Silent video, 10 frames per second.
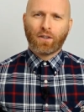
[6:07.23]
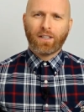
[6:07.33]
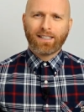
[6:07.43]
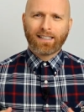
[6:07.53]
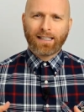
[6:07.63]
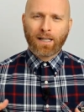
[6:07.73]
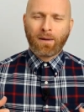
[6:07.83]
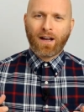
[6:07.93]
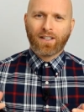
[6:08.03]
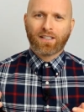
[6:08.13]
You need to think
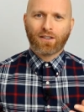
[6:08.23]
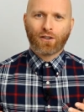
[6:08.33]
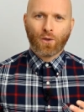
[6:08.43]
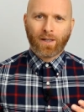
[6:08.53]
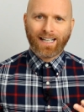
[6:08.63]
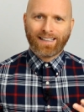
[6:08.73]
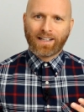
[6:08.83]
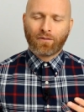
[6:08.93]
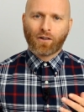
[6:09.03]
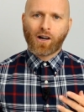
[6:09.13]
about this doing it in
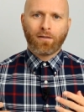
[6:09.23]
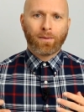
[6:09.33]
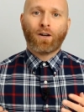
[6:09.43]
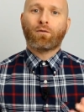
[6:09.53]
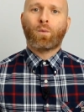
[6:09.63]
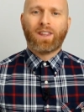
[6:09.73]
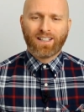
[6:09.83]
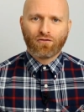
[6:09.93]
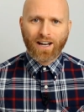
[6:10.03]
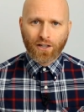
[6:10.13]
the environment of
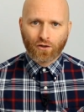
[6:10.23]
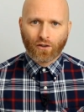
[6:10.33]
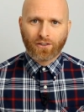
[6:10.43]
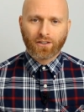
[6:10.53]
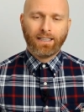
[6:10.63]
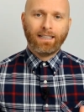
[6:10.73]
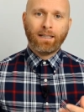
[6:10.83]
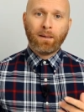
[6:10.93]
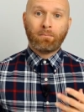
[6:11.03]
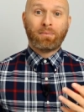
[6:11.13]
within a restaurant,
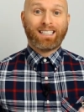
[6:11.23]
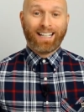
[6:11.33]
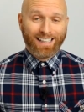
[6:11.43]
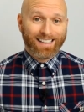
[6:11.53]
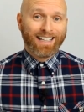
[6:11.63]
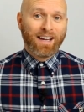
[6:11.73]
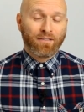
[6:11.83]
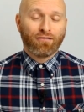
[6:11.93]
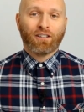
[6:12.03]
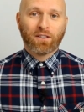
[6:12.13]
particularly
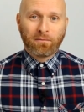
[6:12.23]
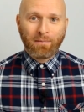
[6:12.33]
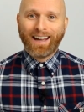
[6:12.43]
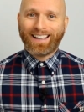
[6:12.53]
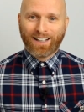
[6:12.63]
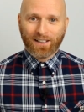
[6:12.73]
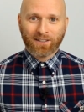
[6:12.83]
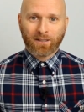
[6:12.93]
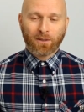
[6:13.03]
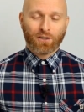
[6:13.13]
in front of paying
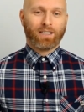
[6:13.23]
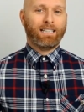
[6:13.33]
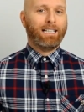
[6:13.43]
customers.